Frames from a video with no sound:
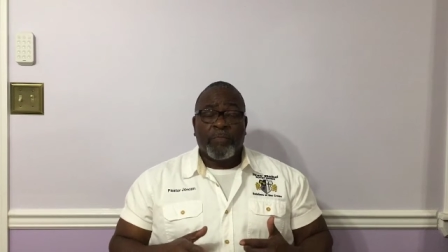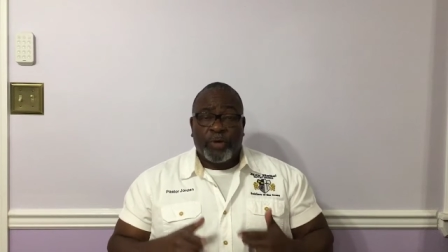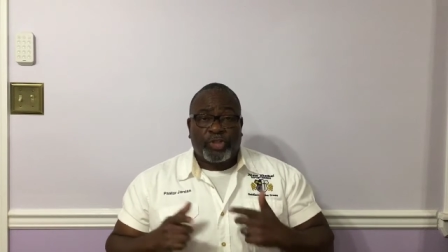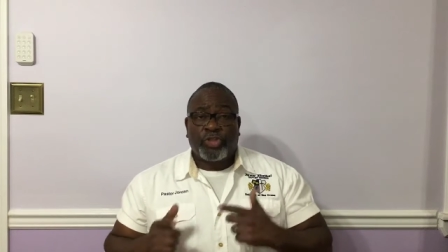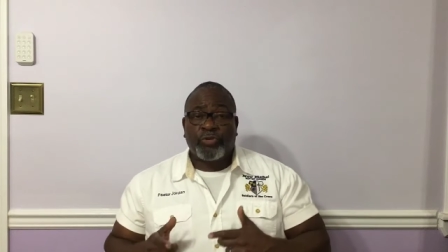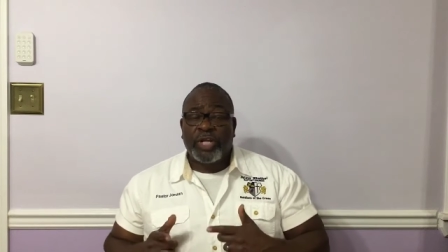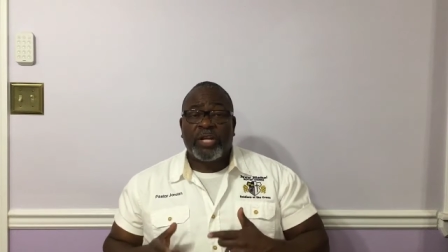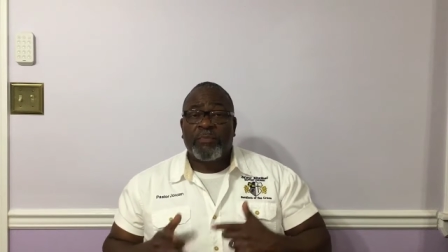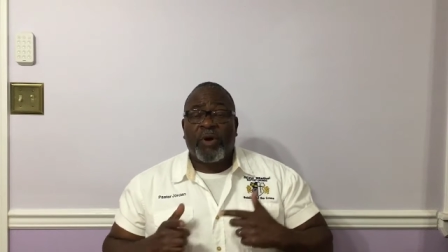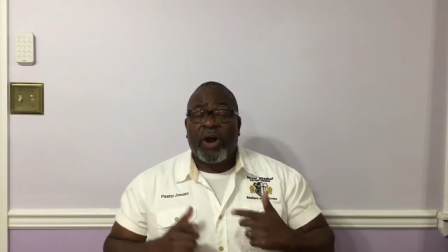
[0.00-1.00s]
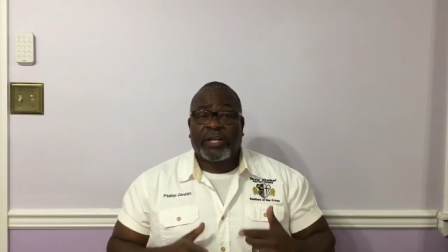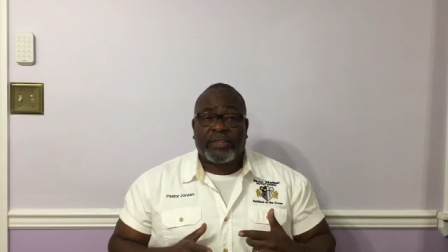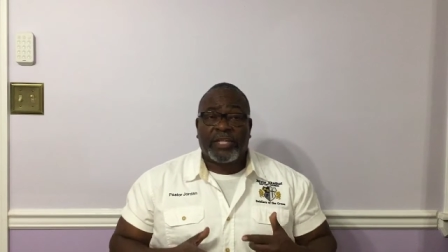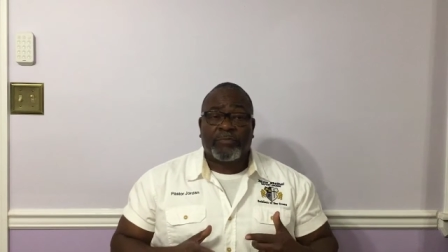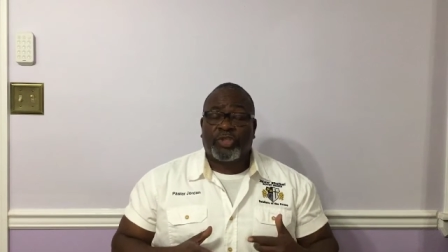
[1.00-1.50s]
But you didn't mark
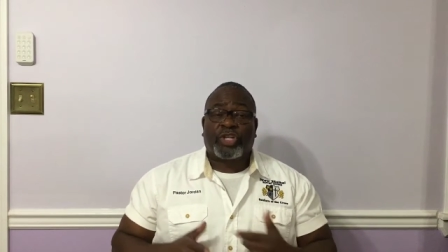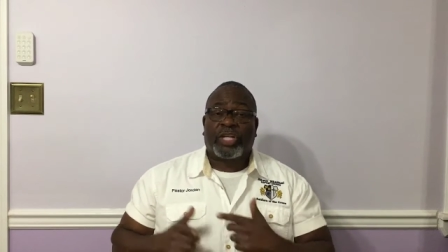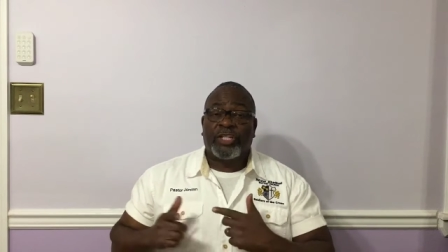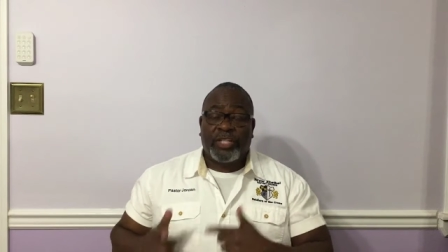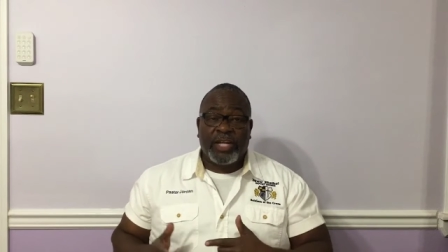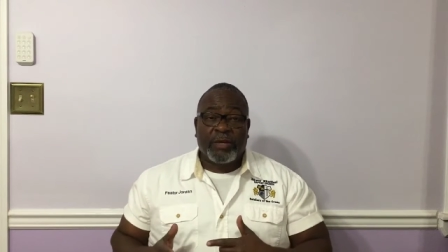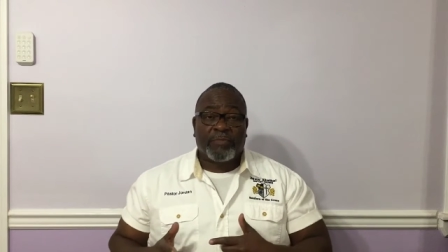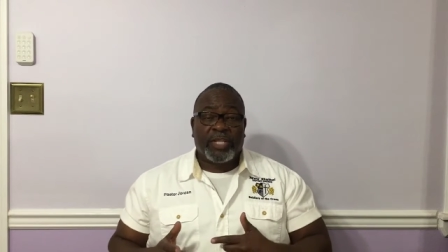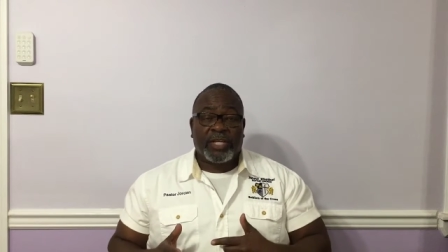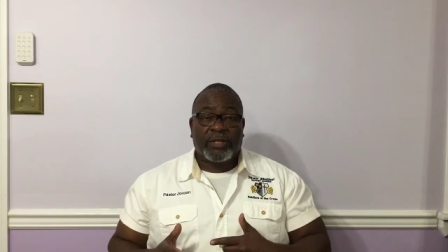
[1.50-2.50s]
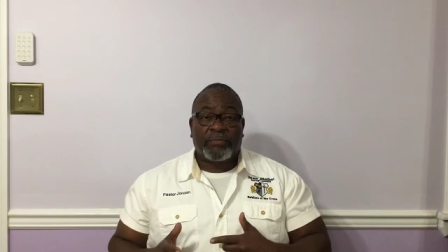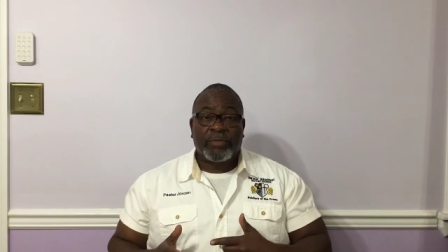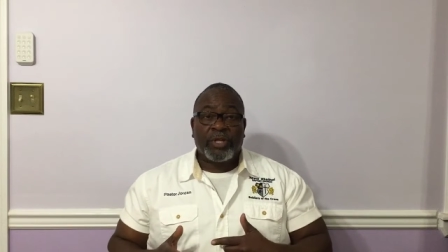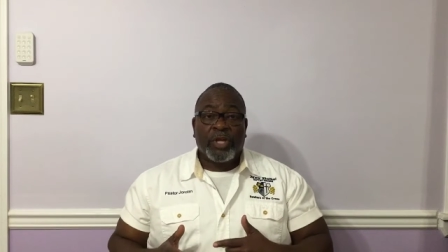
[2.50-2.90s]
them to condemn them.